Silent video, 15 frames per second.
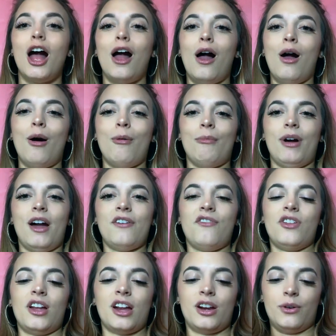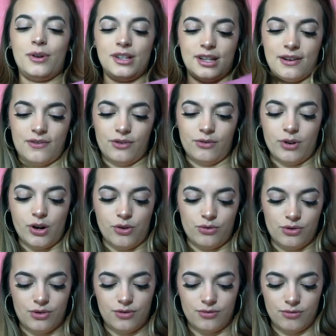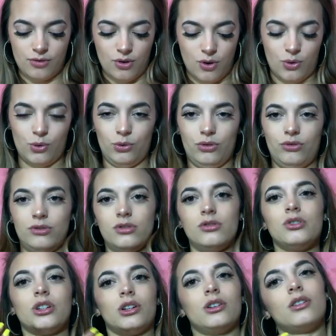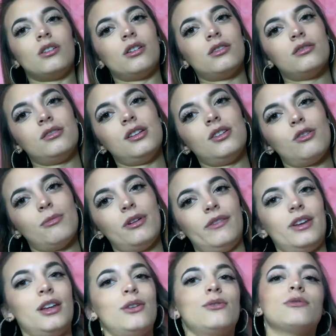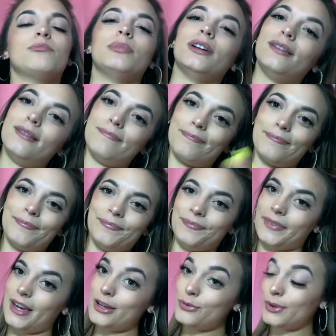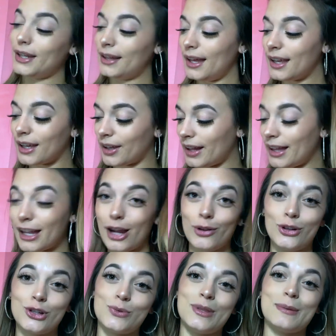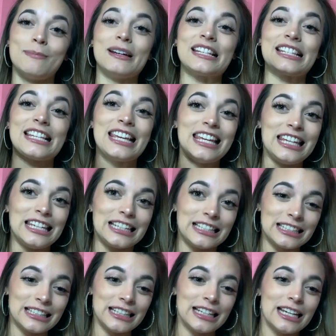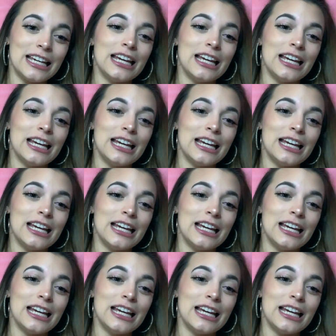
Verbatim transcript: Um, I feel like I always have a rose gold shirt on in all my videos, but I just really like it. I like how it looks with my skin.